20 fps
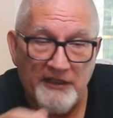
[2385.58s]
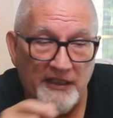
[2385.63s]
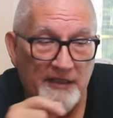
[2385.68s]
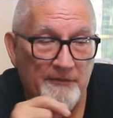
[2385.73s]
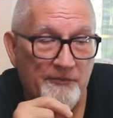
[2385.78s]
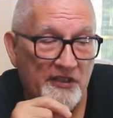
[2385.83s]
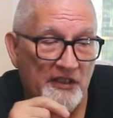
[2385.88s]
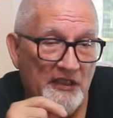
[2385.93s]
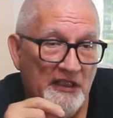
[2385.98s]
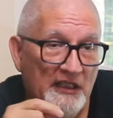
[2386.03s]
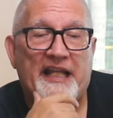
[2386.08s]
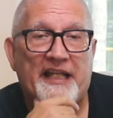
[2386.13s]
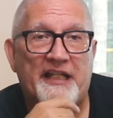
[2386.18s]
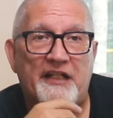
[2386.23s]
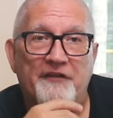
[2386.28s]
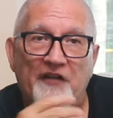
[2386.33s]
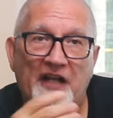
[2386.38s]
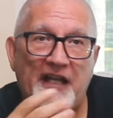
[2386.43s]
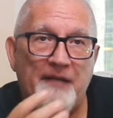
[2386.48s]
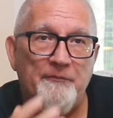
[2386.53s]
games. And
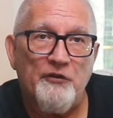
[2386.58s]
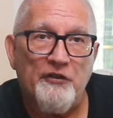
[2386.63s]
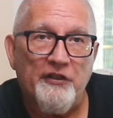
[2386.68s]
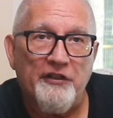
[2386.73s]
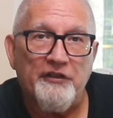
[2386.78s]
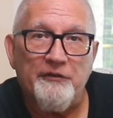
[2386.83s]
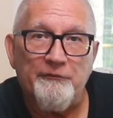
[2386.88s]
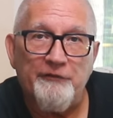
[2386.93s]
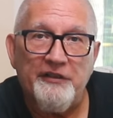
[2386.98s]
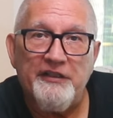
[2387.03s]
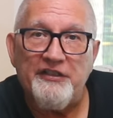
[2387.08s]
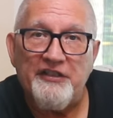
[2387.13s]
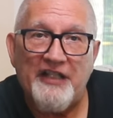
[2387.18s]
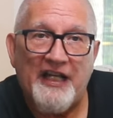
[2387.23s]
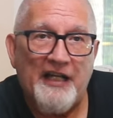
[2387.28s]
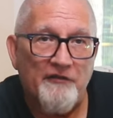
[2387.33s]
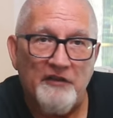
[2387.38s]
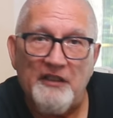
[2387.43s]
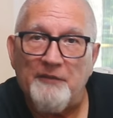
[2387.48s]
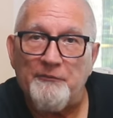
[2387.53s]
if I'm going to read a
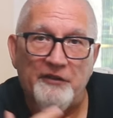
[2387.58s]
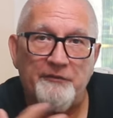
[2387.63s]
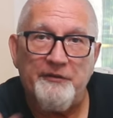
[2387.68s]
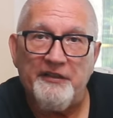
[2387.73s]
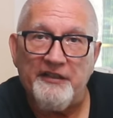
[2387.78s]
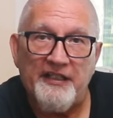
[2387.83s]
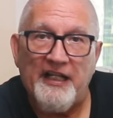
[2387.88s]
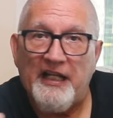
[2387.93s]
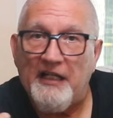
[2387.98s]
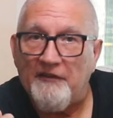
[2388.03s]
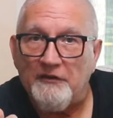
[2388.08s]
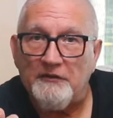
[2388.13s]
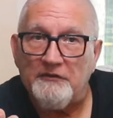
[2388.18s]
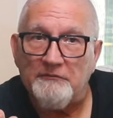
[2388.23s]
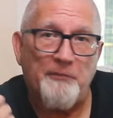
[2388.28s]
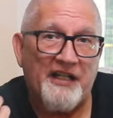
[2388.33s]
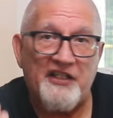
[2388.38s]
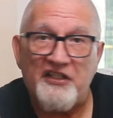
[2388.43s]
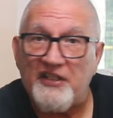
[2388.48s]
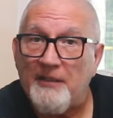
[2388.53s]
novel, I'm going to read a novel
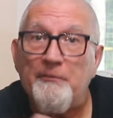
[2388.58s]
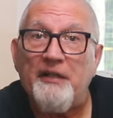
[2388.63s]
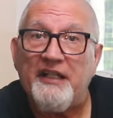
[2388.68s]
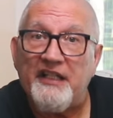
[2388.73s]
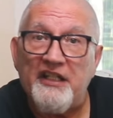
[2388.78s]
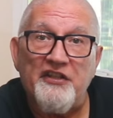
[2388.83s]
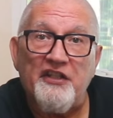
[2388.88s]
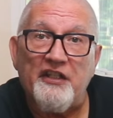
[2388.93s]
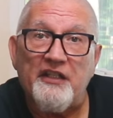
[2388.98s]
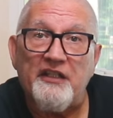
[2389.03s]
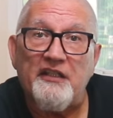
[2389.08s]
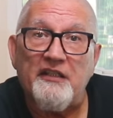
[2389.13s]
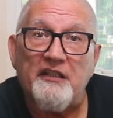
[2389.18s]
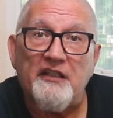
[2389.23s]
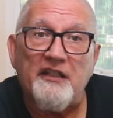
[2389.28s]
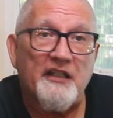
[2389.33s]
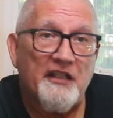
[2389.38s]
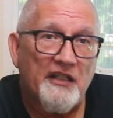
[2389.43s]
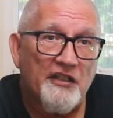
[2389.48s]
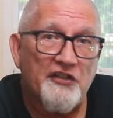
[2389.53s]
by somebody that
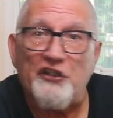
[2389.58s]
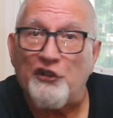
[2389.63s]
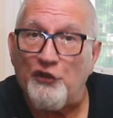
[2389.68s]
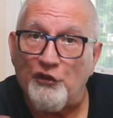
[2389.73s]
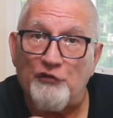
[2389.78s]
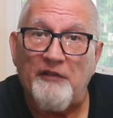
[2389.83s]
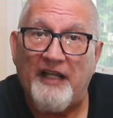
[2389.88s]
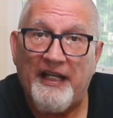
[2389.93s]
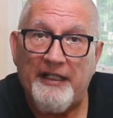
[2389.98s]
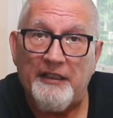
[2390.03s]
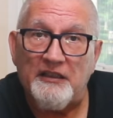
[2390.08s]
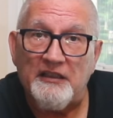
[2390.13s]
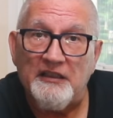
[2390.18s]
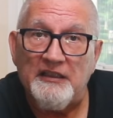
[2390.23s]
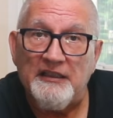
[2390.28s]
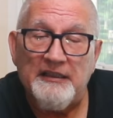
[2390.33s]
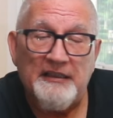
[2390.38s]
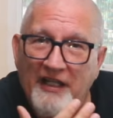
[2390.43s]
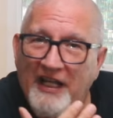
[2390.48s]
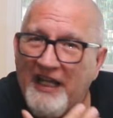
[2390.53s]
is a good writer.
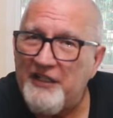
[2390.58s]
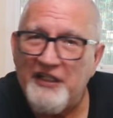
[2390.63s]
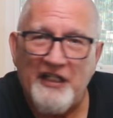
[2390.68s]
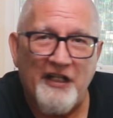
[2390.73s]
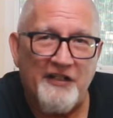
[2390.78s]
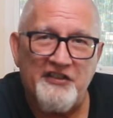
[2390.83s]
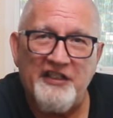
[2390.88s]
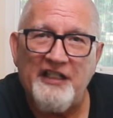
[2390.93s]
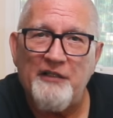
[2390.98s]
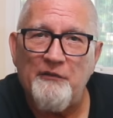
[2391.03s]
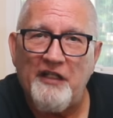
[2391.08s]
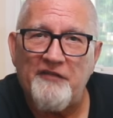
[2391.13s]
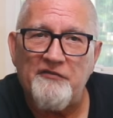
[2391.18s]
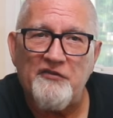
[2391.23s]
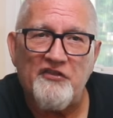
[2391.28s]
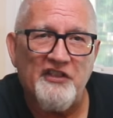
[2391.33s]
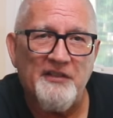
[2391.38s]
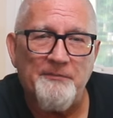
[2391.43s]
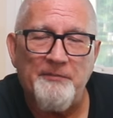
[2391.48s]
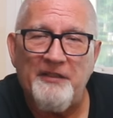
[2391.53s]
I stayed away
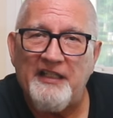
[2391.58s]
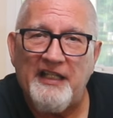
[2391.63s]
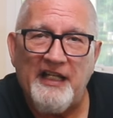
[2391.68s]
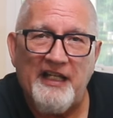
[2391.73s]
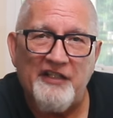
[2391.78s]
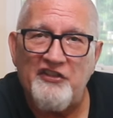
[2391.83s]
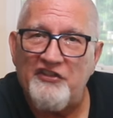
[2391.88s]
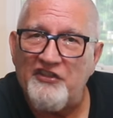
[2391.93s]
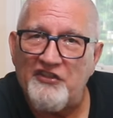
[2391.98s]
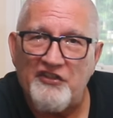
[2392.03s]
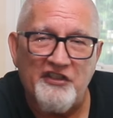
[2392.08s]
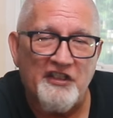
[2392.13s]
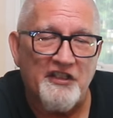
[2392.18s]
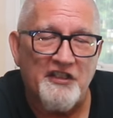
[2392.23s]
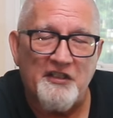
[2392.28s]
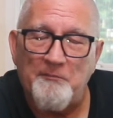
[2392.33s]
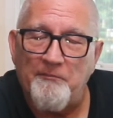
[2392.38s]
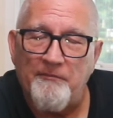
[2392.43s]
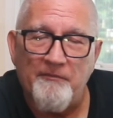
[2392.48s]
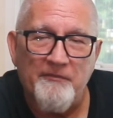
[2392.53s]
from Sleeping Gods. It just
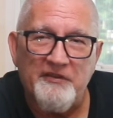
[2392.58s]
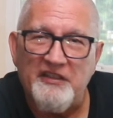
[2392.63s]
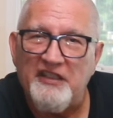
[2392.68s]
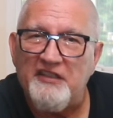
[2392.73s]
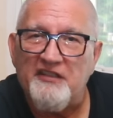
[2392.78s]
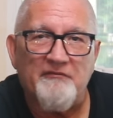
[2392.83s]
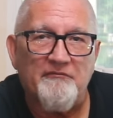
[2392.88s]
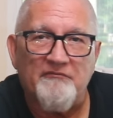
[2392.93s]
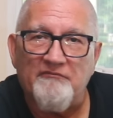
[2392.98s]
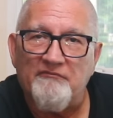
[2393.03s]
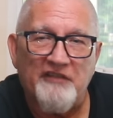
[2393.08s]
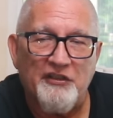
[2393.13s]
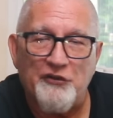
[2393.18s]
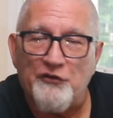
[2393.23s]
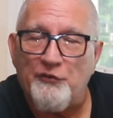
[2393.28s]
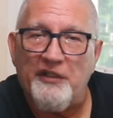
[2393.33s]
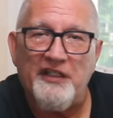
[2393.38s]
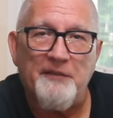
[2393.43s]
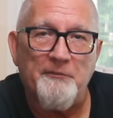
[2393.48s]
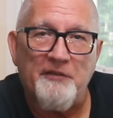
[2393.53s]
didn't didn't
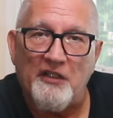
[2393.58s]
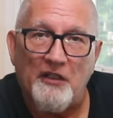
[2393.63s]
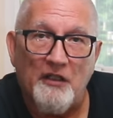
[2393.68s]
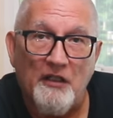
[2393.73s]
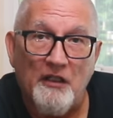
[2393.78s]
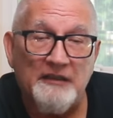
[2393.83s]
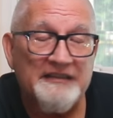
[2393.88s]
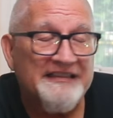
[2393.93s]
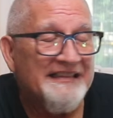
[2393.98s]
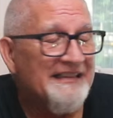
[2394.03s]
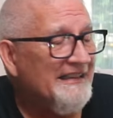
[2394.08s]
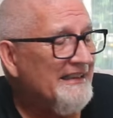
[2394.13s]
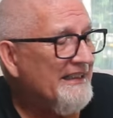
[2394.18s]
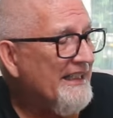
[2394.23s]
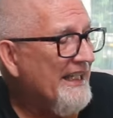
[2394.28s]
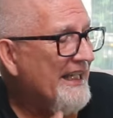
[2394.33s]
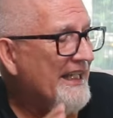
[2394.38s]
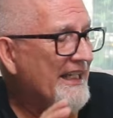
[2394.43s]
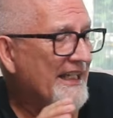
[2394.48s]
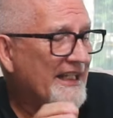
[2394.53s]
intrigue me at all.
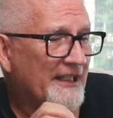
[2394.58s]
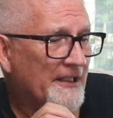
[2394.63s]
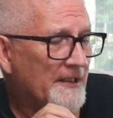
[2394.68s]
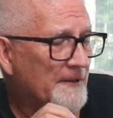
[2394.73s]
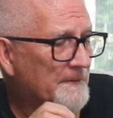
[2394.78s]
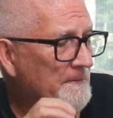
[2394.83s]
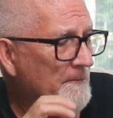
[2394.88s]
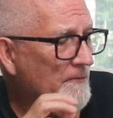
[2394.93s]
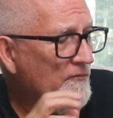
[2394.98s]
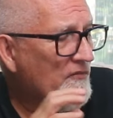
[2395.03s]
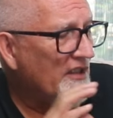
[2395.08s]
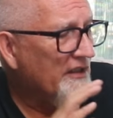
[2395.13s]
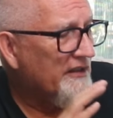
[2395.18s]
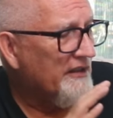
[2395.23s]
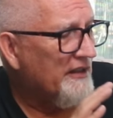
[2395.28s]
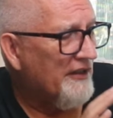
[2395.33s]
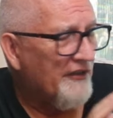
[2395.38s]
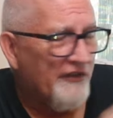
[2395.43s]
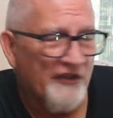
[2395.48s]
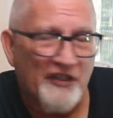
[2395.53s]
And
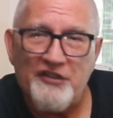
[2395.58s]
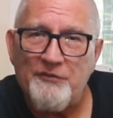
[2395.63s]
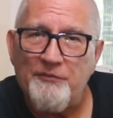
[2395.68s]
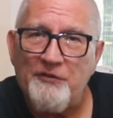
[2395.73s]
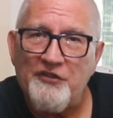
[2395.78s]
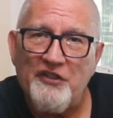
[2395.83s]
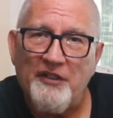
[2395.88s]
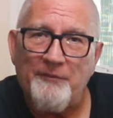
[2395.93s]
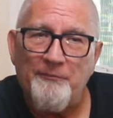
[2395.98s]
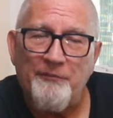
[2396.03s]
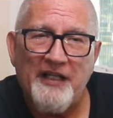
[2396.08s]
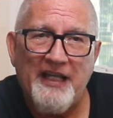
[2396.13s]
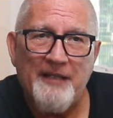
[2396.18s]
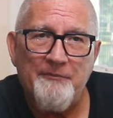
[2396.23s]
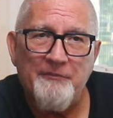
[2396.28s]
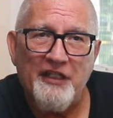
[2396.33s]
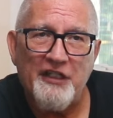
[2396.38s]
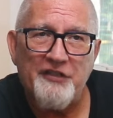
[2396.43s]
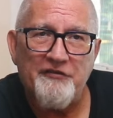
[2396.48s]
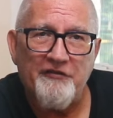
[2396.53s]
this was on
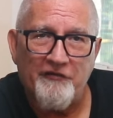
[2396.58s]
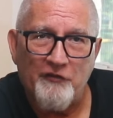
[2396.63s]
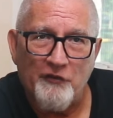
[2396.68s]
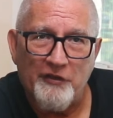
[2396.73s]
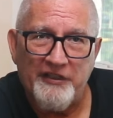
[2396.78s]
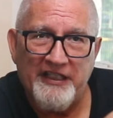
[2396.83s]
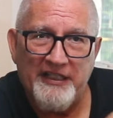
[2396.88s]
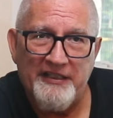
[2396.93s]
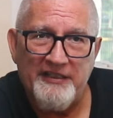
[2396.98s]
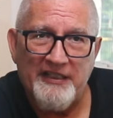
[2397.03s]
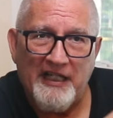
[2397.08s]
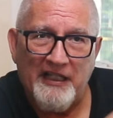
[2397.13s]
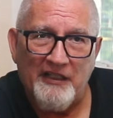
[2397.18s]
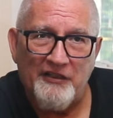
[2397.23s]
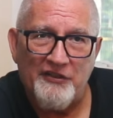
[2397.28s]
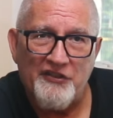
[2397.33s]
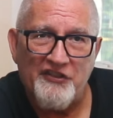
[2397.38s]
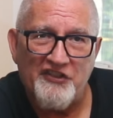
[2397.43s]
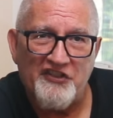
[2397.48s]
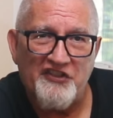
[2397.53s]
Prime Days for
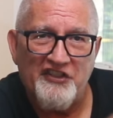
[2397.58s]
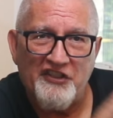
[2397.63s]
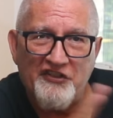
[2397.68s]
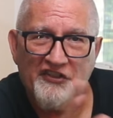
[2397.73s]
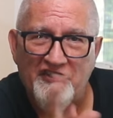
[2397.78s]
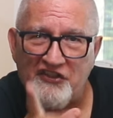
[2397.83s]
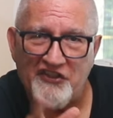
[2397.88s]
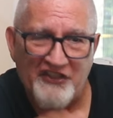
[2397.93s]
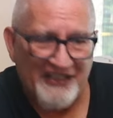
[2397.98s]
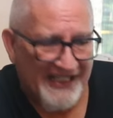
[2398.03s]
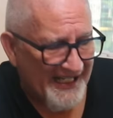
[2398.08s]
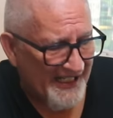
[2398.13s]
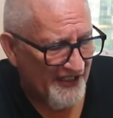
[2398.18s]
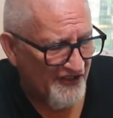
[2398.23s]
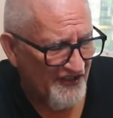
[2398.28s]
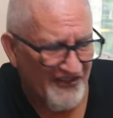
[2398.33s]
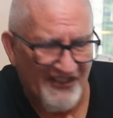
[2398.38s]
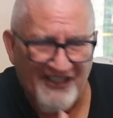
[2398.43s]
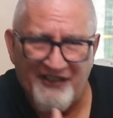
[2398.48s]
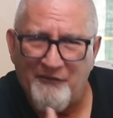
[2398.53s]
$48, this Distant
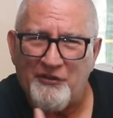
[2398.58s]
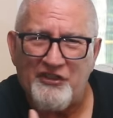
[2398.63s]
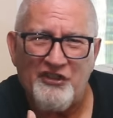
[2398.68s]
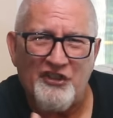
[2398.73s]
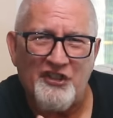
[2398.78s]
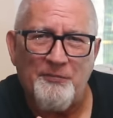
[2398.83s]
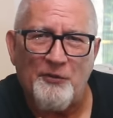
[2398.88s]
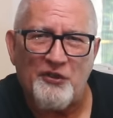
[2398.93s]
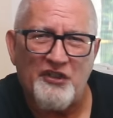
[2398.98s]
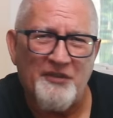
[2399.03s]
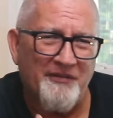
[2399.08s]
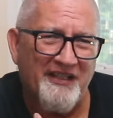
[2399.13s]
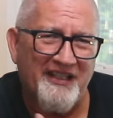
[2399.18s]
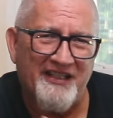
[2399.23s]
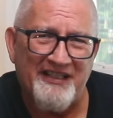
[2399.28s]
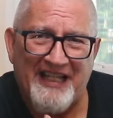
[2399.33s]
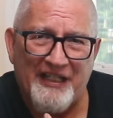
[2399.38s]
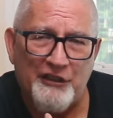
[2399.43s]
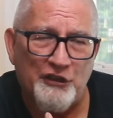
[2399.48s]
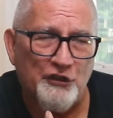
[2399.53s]
Skies thing, which is supposed to be in that